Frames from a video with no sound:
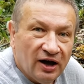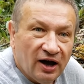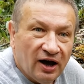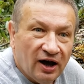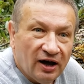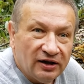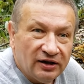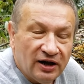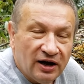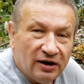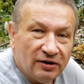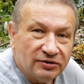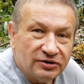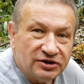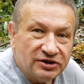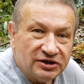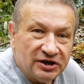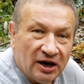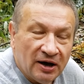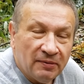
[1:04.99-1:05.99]

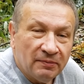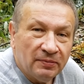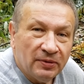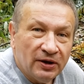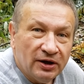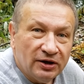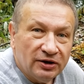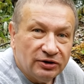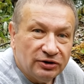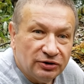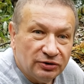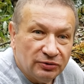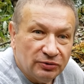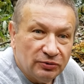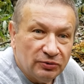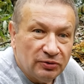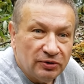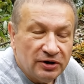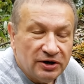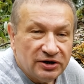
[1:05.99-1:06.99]
allows them
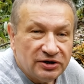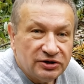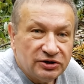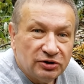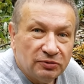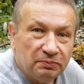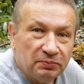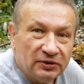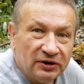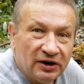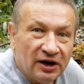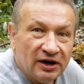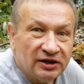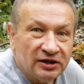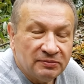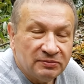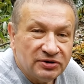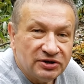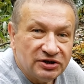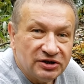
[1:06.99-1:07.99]
to supply
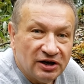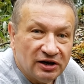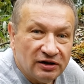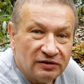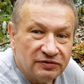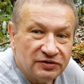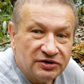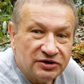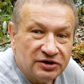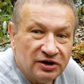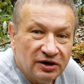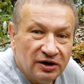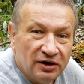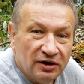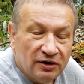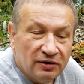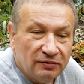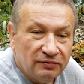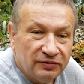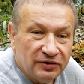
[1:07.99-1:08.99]
themselves
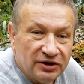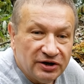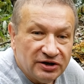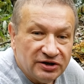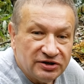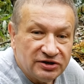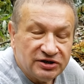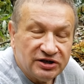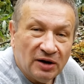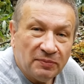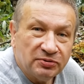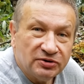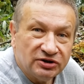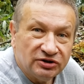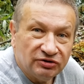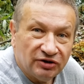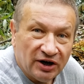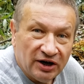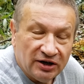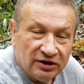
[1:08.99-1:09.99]
with
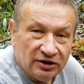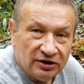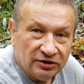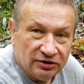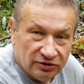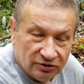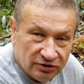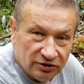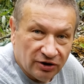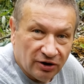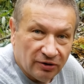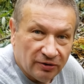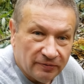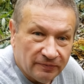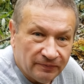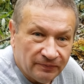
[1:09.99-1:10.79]
substrate to grow.